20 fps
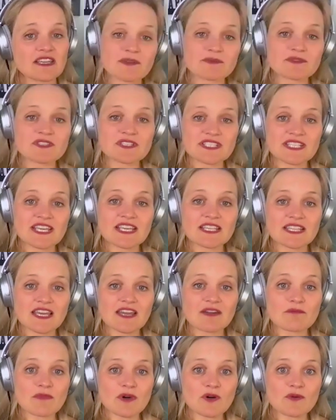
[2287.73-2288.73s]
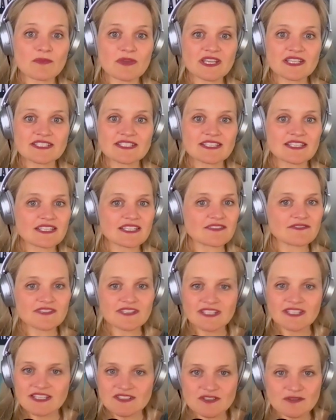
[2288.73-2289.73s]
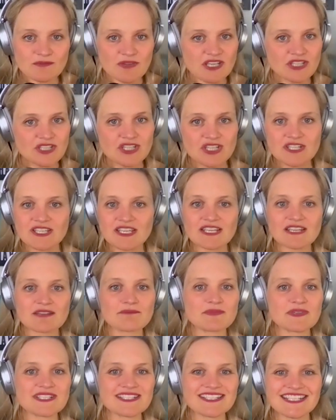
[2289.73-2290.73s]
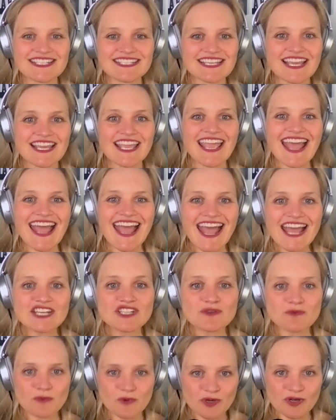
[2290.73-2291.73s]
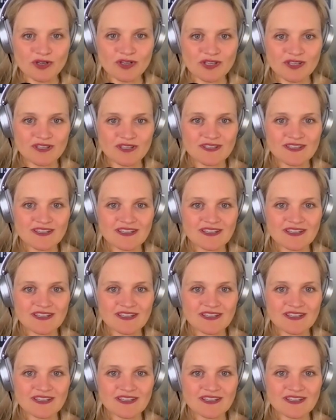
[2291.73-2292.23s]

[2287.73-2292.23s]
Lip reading: able to take that moment, even as you mentioned, in a busy day at work.